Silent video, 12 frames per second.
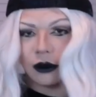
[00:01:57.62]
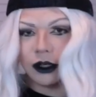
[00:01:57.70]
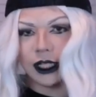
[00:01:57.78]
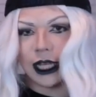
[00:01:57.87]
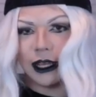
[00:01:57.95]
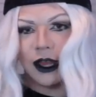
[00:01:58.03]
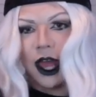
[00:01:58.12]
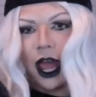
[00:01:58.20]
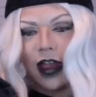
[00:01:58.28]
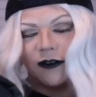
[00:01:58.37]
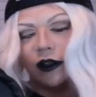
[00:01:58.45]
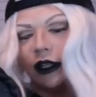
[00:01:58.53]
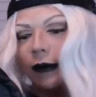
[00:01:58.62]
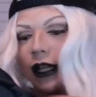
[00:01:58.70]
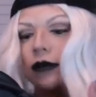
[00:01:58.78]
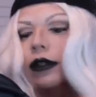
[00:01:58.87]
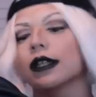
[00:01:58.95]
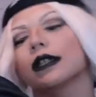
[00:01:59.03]
know, cause I I haven't really
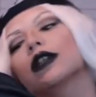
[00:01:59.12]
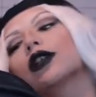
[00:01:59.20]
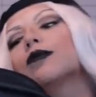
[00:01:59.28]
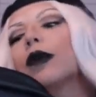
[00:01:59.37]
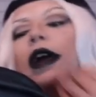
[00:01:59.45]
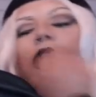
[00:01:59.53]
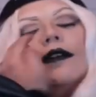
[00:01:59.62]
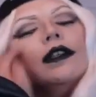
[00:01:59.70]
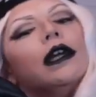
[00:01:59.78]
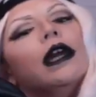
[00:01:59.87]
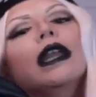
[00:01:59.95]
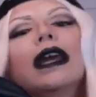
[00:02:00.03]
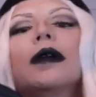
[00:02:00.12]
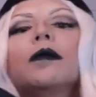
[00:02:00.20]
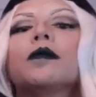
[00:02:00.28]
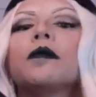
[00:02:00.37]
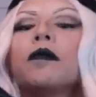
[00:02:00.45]
messed with this. I just put everything in it